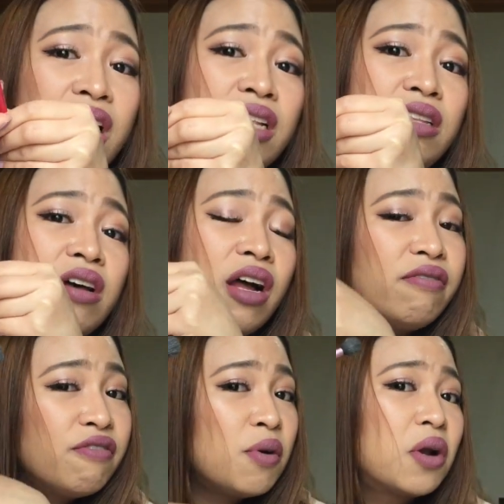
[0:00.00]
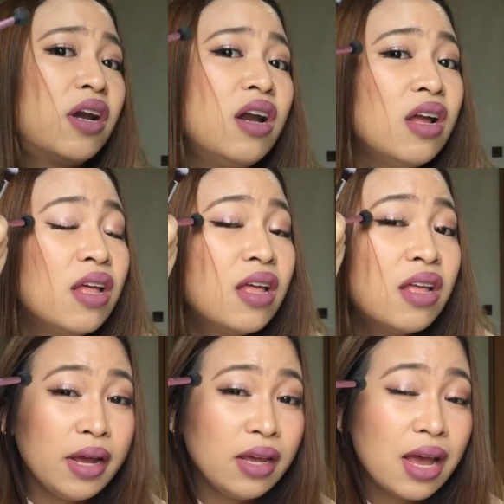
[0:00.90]
and not for
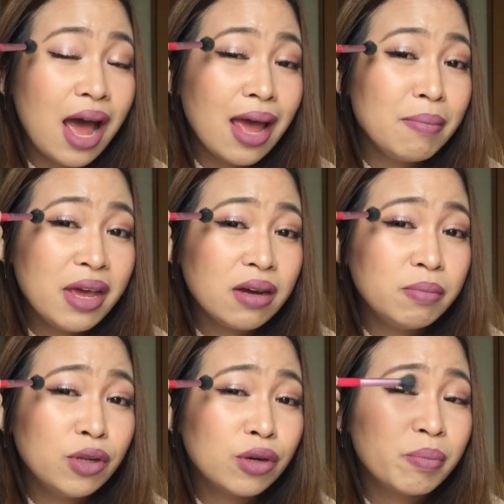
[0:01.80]
my eye makeup look,